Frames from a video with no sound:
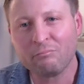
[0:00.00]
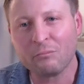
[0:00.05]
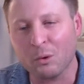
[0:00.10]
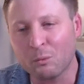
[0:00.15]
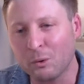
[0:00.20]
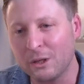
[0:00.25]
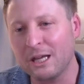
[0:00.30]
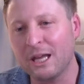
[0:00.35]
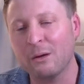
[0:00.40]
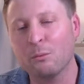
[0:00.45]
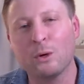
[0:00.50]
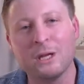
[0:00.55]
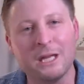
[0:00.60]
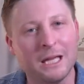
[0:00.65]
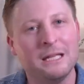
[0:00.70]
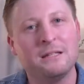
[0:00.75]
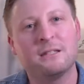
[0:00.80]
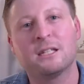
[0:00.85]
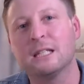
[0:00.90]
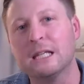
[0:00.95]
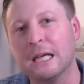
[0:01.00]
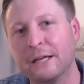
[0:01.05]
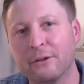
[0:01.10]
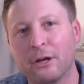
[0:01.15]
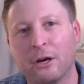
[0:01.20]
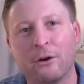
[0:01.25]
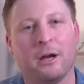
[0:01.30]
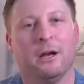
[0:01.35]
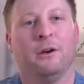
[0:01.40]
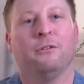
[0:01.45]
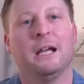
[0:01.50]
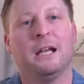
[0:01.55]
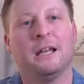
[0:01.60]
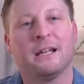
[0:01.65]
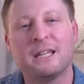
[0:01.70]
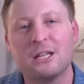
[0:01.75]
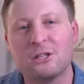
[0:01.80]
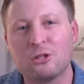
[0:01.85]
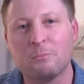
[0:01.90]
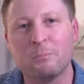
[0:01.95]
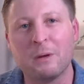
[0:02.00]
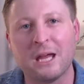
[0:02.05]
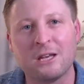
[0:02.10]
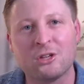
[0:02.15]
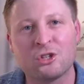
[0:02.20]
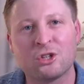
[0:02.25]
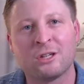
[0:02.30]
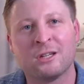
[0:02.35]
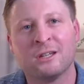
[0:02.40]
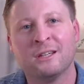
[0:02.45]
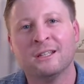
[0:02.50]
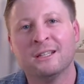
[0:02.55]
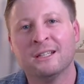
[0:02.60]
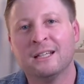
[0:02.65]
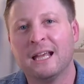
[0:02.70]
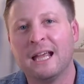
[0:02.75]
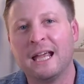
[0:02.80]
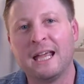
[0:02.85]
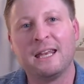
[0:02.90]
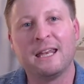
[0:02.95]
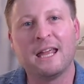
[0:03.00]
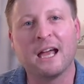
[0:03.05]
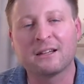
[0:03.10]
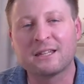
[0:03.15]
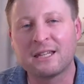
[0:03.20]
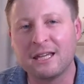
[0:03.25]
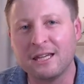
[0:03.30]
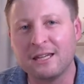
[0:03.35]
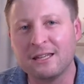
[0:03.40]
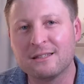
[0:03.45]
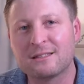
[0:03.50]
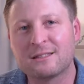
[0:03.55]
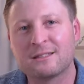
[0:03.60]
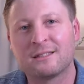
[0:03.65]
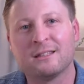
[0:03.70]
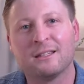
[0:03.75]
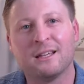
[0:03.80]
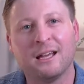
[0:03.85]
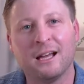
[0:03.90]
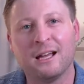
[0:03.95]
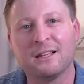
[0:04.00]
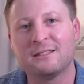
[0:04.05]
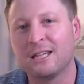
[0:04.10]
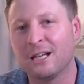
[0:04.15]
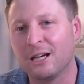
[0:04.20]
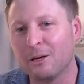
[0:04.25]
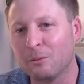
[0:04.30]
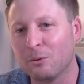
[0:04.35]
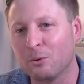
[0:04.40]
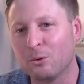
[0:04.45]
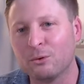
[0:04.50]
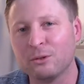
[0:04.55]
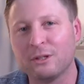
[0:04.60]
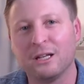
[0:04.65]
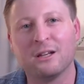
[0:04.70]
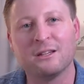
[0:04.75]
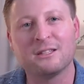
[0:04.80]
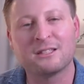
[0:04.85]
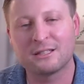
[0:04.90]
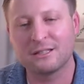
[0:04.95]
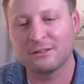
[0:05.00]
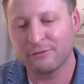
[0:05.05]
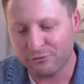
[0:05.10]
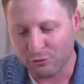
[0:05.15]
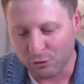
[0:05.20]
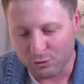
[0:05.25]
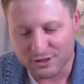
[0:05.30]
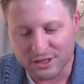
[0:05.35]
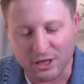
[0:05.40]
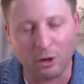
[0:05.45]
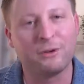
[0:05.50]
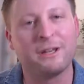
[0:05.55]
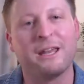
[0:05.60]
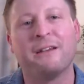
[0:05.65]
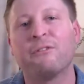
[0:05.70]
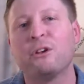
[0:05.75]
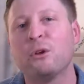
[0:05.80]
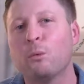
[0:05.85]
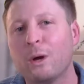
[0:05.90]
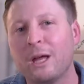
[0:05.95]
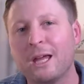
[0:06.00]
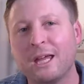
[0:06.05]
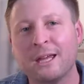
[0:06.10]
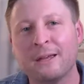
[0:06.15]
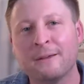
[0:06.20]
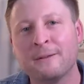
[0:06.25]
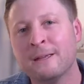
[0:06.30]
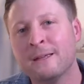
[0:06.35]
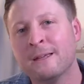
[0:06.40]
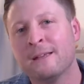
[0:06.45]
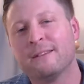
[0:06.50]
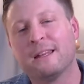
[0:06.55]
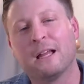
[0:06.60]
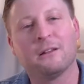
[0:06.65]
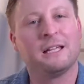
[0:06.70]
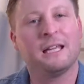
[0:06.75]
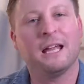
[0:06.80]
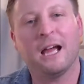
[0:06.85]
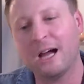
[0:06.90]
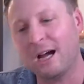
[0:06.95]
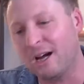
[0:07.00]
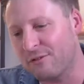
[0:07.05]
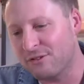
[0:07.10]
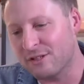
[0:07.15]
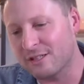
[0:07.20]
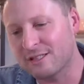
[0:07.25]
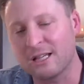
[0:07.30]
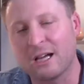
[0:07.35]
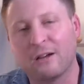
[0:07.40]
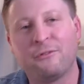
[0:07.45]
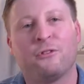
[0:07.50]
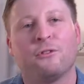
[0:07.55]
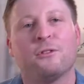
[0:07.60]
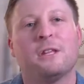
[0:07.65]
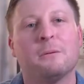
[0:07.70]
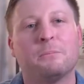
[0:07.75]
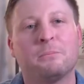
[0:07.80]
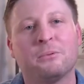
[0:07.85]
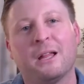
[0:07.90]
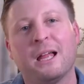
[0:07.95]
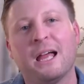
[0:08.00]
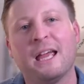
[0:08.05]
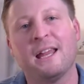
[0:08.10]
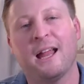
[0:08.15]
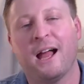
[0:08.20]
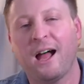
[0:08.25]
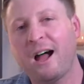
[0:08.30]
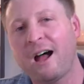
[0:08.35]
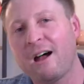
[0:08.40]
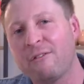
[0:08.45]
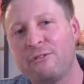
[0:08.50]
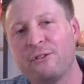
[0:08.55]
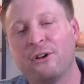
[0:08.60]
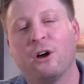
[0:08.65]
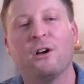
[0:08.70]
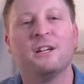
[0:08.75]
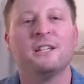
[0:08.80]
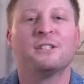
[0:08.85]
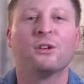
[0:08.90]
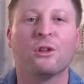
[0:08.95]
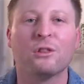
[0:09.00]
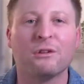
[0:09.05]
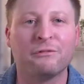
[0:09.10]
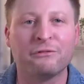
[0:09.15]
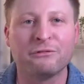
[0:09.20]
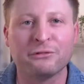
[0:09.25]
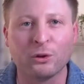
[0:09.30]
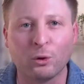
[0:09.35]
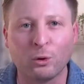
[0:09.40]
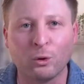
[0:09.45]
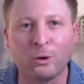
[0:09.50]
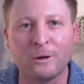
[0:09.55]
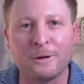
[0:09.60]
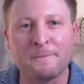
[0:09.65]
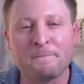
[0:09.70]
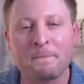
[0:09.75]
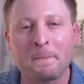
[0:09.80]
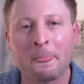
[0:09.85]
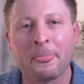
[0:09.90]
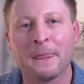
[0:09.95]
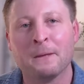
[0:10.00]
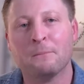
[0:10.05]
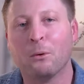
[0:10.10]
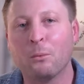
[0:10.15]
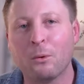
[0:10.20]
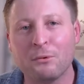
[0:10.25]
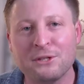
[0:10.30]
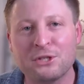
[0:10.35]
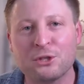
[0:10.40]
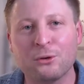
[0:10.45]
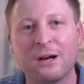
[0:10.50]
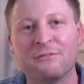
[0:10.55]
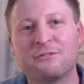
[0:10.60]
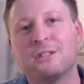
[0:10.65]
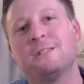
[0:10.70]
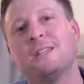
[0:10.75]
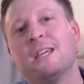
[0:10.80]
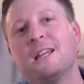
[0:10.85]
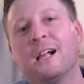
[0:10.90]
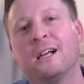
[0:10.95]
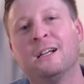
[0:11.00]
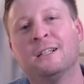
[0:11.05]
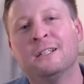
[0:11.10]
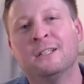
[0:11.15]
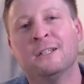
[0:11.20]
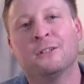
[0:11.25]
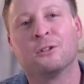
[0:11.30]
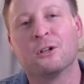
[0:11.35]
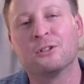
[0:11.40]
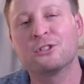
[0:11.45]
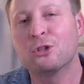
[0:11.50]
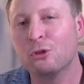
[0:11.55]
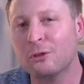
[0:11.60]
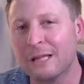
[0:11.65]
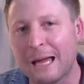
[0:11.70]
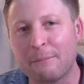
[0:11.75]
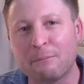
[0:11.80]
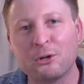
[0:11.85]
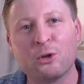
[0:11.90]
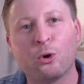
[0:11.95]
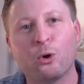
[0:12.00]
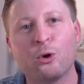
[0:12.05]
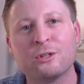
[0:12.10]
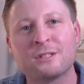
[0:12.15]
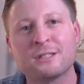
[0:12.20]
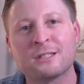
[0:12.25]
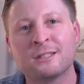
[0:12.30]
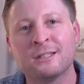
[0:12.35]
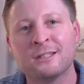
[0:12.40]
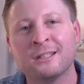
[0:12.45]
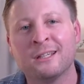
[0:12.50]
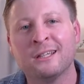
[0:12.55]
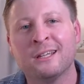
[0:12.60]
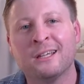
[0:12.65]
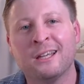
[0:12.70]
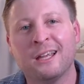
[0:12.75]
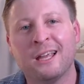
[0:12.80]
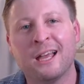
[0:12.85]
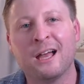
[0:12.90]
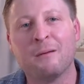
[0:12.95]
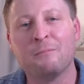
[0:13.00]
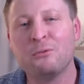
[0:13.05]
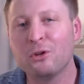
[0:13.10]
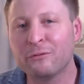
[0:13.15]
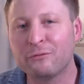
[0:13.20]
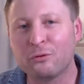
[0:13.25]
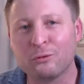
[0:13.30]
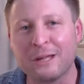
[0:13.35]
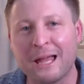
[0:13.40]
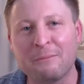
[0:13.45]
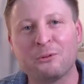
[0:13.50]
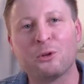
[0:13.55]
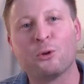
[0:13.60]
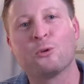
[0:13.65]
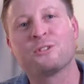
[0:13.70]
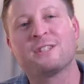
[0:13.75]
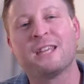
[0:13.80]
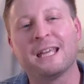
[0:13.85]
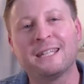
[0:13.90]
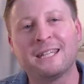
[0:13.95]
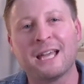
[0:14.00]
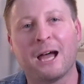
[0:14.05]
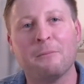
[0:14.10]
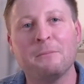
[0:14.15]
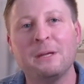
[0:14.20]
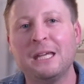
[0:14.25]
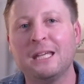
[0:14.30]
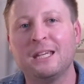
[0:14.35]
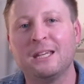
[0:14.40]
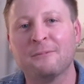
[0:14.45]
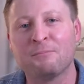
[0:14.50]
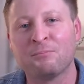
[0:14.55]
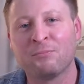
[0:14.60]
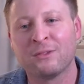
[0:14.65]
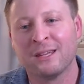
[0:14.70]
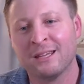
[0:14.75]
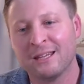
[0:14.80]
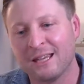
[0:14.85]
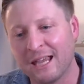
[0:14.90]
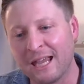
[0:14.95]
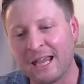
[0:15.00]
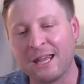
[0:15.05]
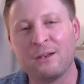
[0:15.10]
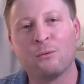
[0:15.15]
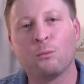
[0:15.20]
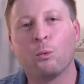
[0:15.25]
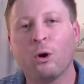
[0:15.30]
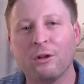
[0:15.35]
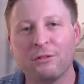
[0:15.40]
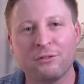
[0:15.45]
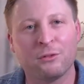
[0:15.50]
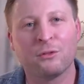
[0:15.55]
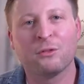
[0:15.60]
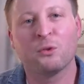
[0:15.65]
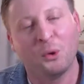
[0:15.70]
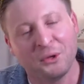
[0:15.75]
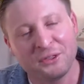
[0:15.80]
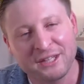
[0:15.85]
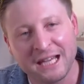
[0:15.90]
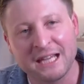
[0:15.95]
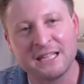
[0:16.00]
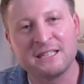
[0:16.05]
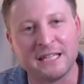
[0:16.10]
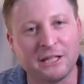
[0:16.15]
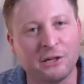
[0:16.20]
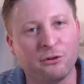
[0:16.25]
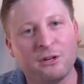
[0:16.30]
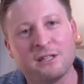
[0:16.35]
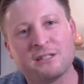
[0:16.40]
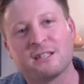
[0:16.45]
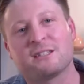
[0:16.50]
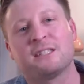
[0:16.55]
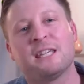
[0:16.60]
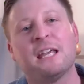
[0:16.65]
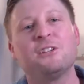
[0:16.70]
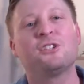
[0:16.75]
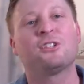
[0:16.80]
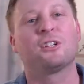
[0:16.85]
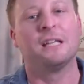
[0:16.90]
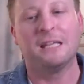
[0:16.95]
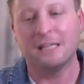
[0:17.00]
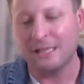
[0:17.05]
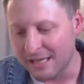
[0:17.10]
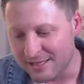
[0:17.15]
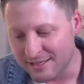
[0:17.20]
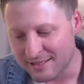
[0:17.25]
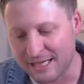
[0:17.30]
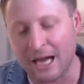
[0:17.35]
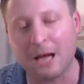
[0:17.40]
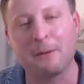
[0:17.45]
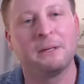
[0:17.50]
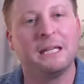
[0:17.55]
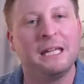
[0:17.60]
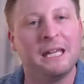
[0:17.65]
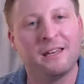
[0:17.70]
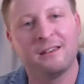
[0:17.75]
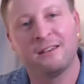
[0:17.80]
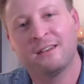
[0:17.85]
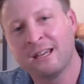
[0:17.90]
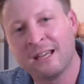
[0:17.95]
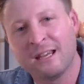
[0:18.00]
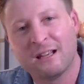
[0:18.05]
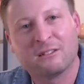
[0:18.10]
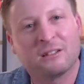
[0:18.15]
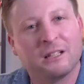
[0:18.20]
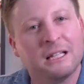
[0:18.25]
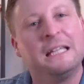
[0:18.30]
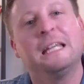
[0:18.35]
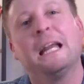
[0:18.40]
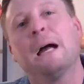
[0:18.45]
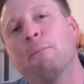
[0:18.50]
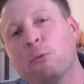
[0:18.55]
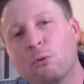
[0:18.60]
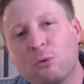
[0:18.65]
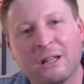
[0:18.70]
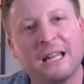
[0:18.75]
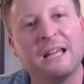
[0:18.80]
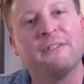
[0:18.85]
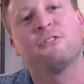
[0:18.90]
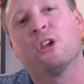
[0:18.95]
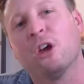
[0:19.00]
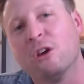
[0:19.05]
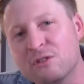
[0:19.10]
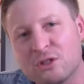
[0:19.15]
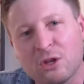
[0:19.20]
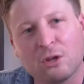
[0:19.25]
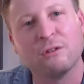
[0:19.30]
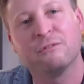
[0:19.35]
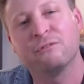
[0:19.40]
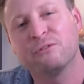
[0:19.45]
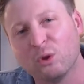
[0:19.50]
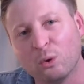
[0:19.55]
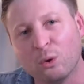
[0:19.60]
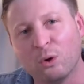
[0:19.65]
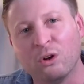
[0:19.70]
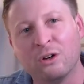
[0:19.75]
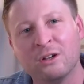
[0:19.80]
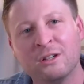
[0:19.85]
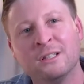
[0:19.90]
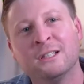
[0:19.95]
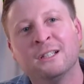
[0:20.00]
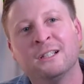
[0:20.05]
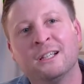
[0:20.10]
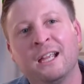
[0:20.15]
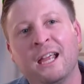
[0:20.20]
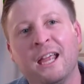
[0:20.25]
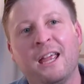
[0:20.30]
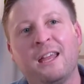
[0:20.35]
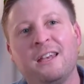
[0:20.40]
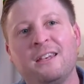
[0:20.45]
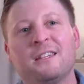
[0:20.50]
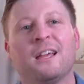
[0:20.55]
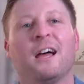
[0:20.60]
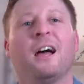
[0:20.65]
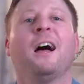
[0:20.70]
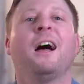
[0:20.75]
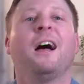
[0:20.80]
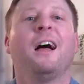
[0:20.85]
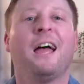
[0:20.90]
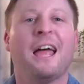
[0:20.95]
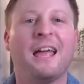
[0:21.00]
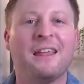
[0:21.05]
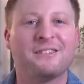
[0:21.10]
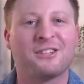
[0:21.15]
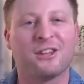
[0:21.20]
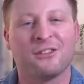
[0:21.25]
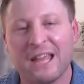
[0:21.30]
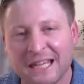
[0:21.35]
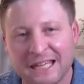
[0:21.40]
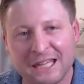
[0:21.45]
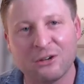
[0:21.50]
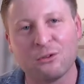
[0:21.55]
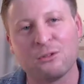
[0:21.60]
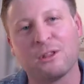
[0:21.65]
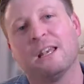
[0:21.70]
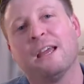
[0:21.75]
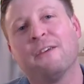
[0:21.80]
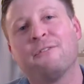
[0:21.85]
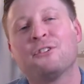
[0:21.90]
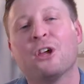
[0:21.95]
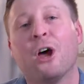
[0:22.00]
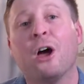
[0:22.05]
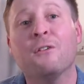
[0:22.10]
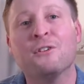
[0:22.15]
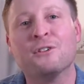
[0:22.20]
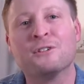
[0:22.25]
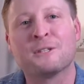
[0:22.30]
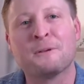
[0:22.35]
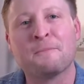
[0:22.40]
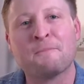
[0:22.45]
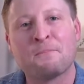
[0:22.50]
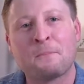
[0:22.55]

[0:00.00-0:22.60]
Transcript: We, we eat together around our kitchen bench and our kids are terrible. You know, food's gone everywhere. They'll eat half the stuff on their plate, half is on the floor. But what we do after dinner, got two Labradors, uh, beautiful Labradors. They come in, and what, what their dinner is essentially is coming in, cleaning up all the leftovers on the floor. And, uh, and so they get all the leftovers.